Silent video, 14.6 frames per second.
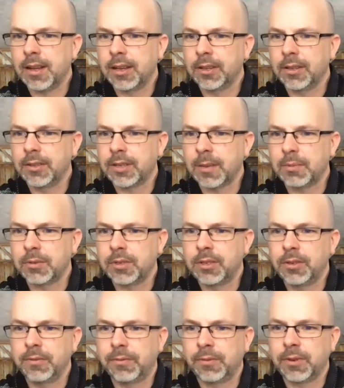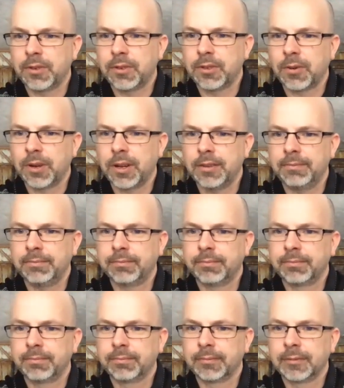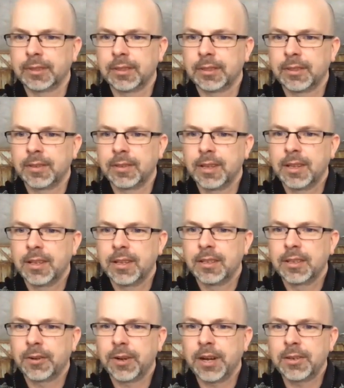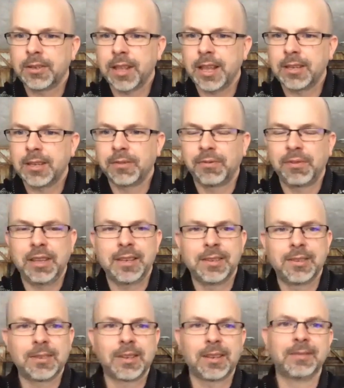a good substitute for soda? Grace likes the fizz.